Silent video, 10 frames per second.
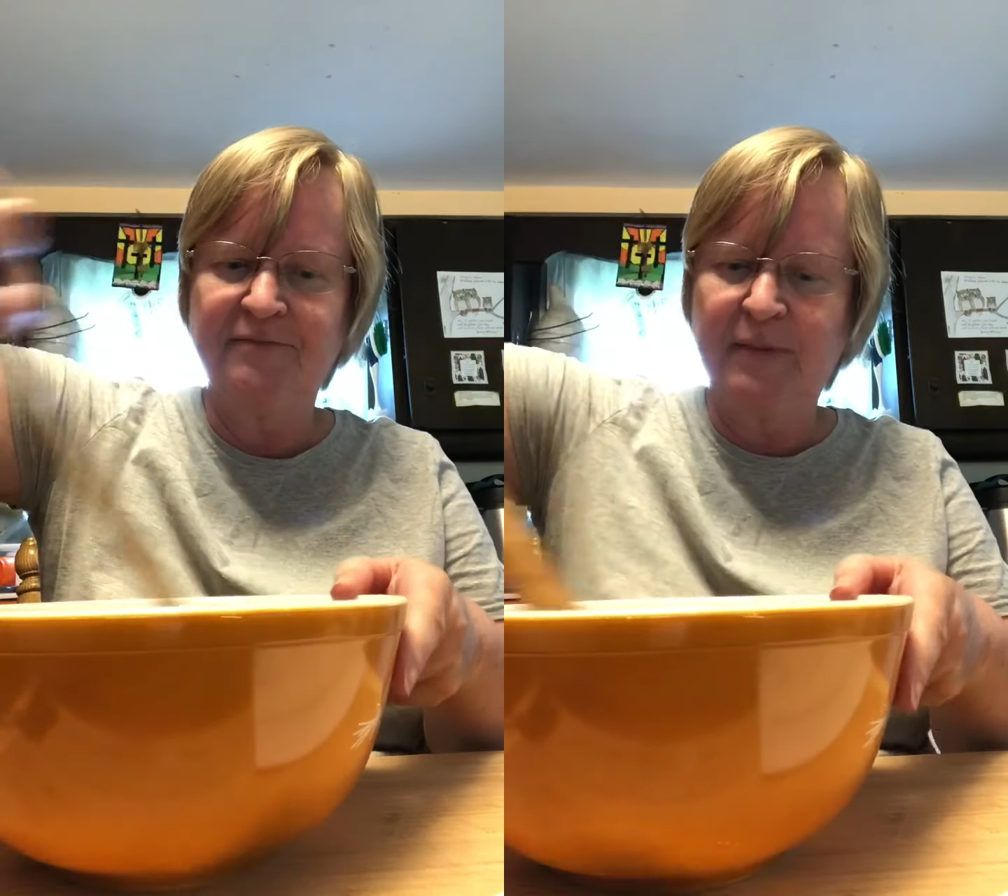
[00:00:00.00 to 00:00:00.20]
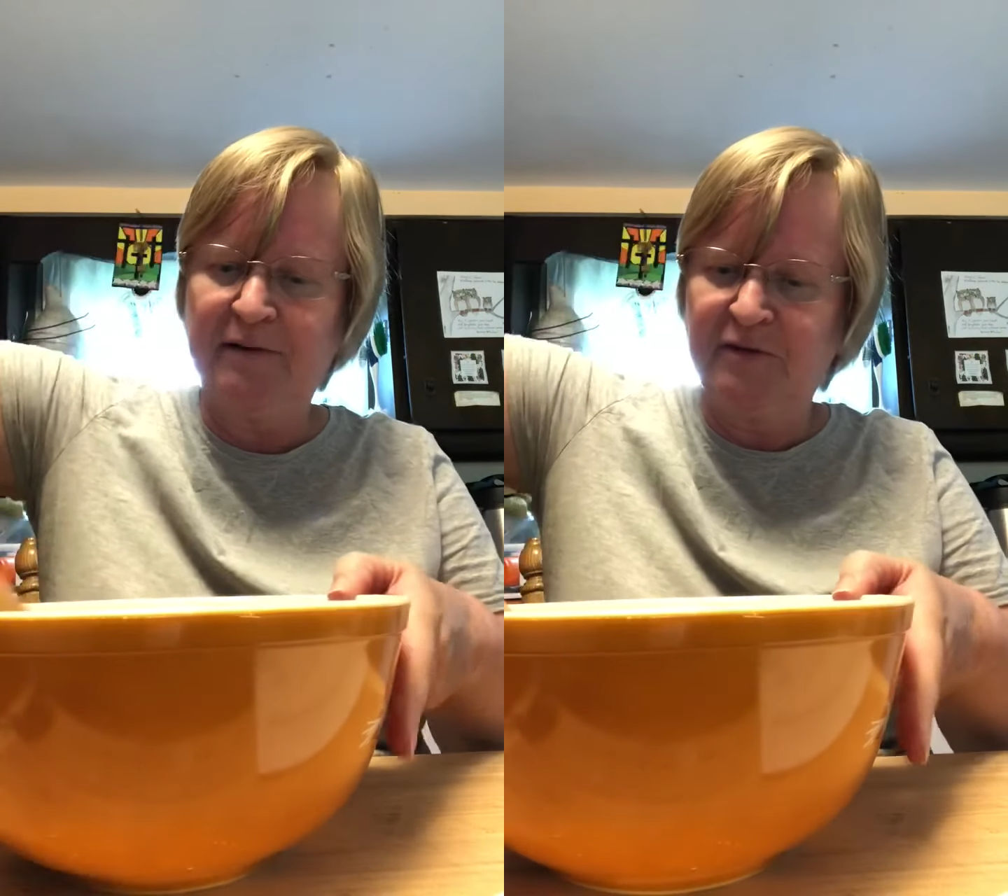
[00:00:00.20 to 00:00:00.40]

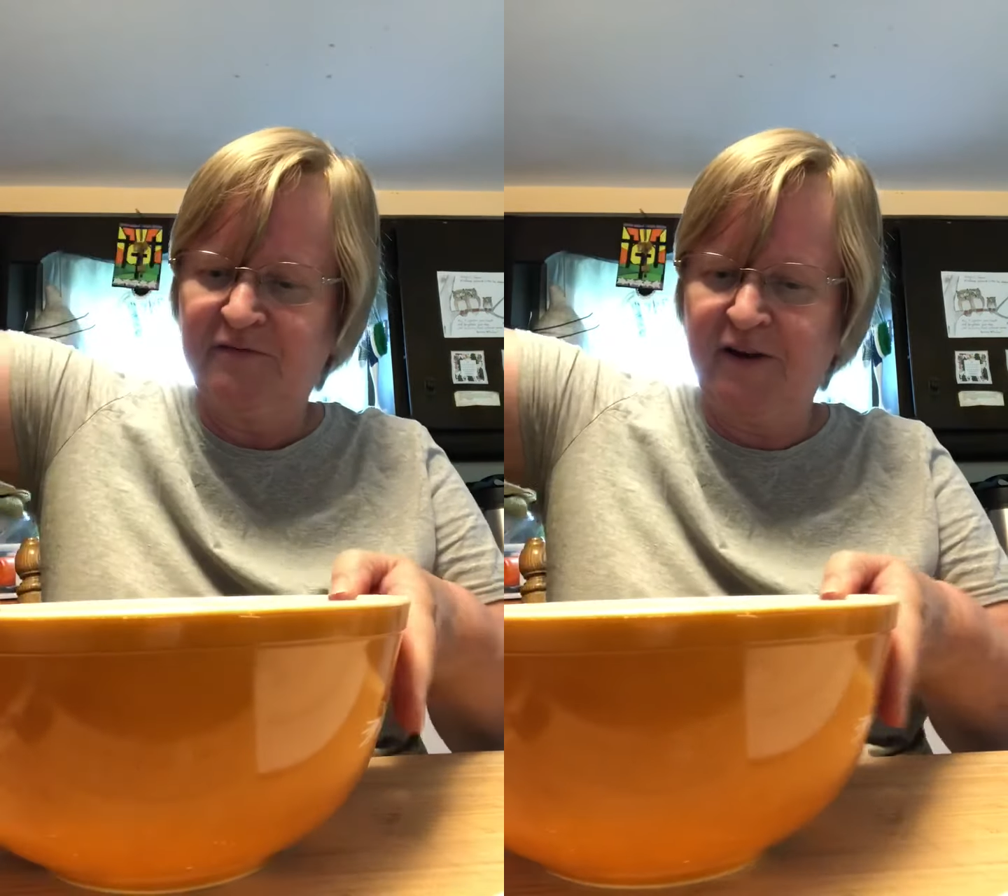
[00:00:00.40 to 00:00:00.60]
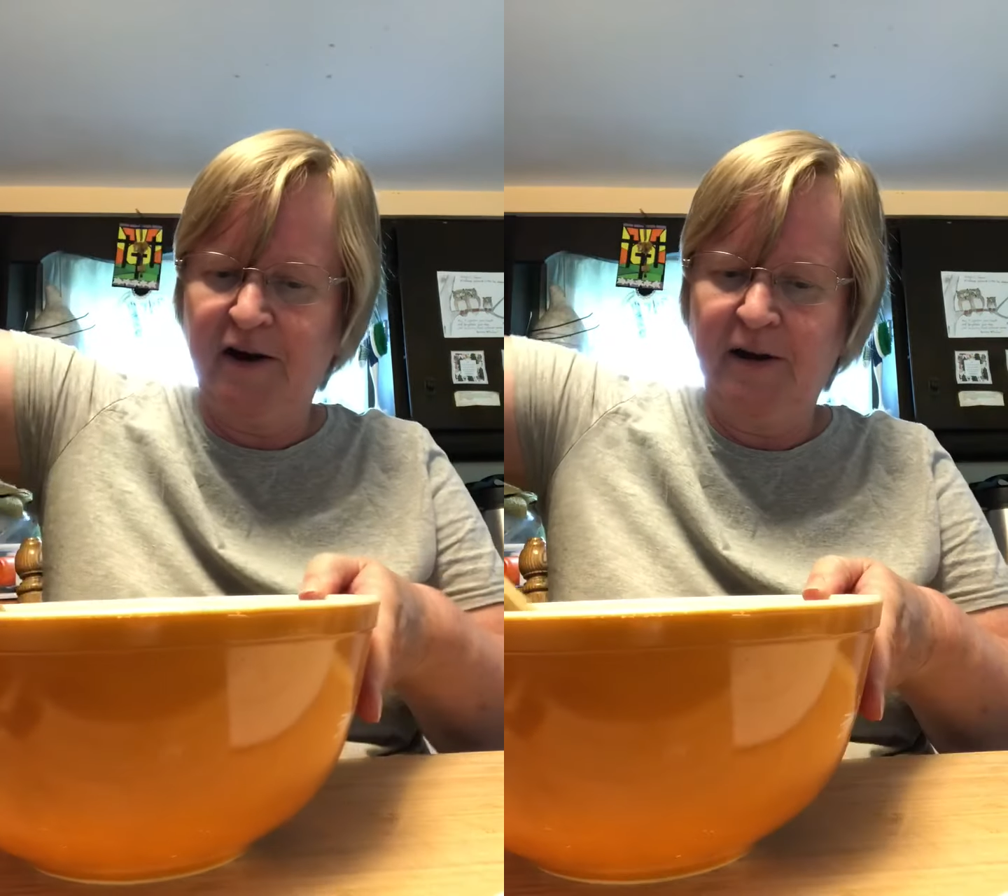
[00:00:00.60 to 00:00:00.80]
bread was
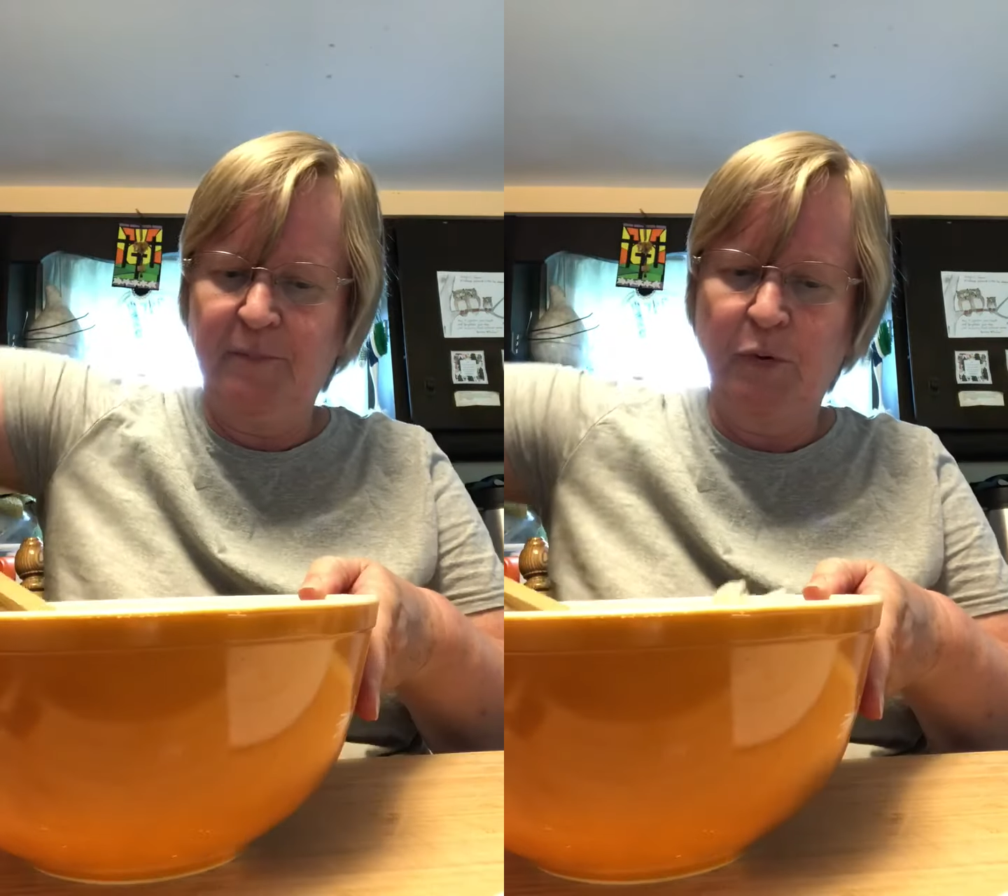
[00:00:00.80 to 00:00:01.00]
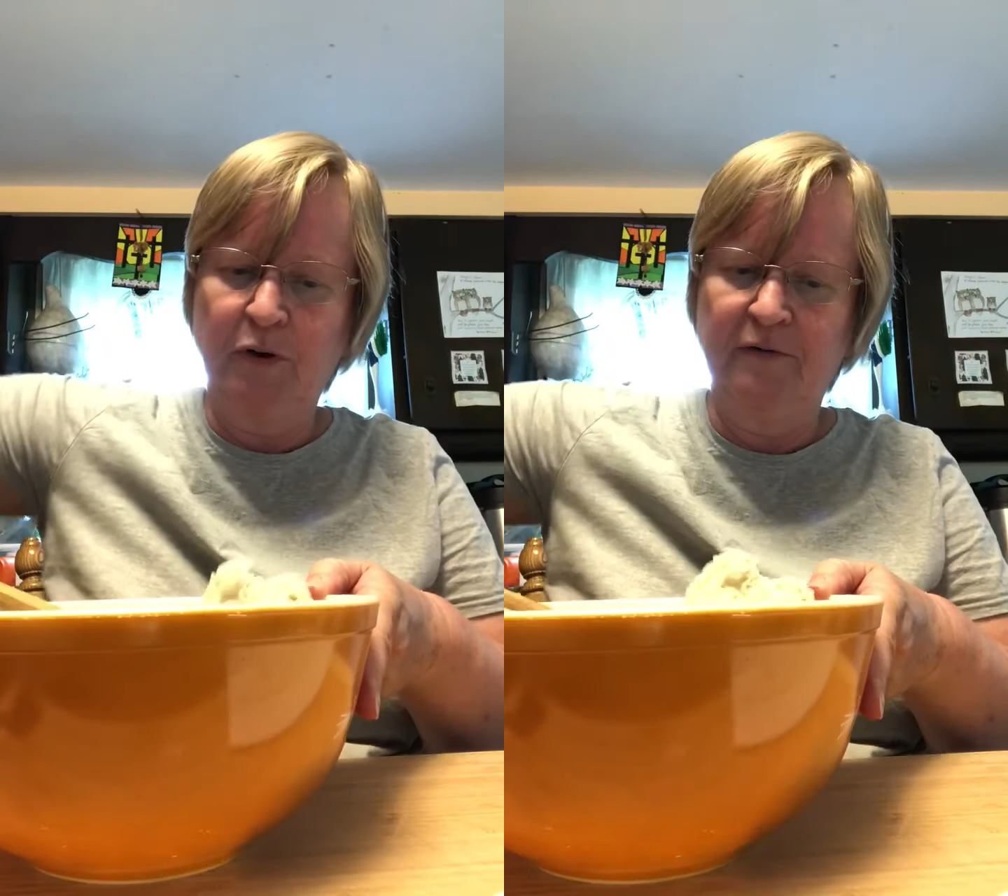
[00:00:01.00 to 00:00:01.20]
very
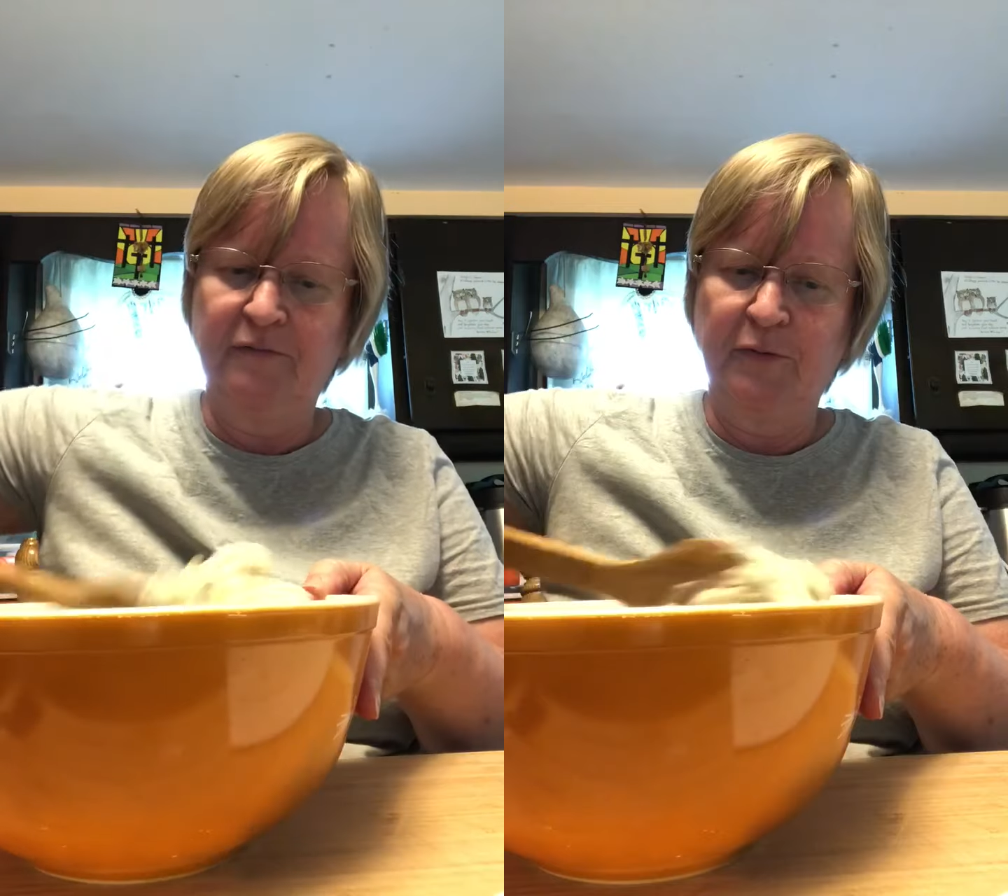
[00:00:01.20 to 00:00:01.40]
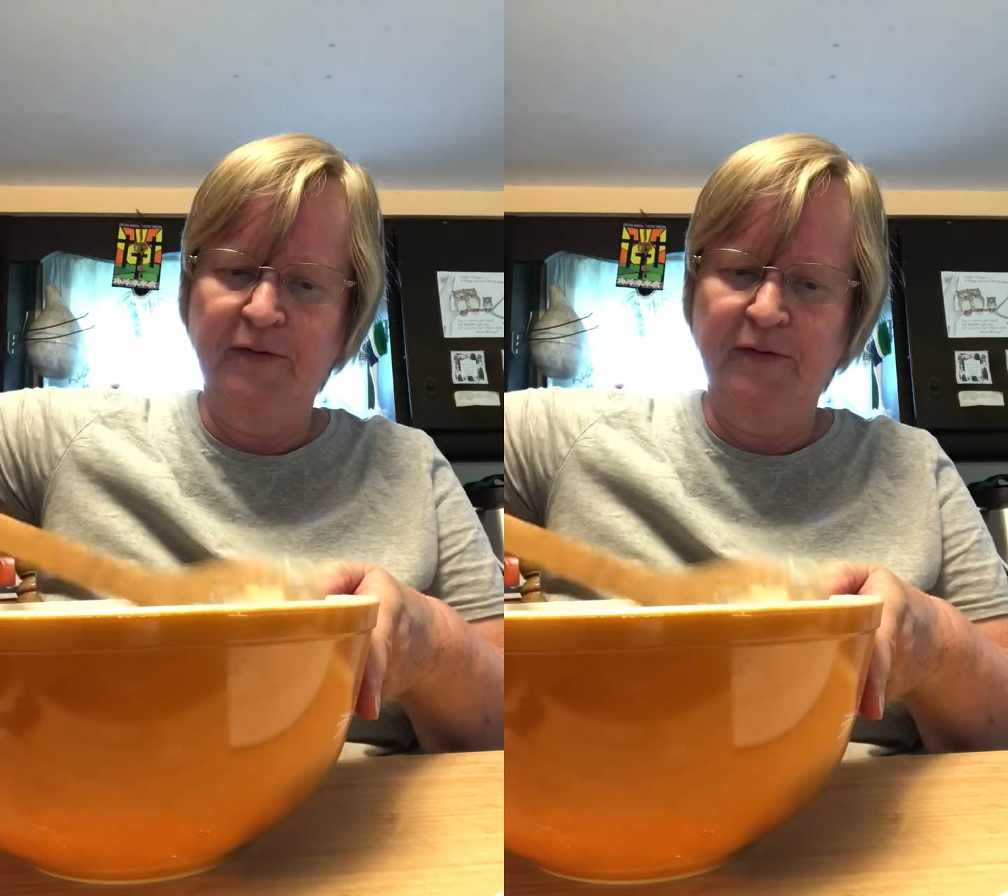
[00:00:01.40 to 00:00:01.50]
important for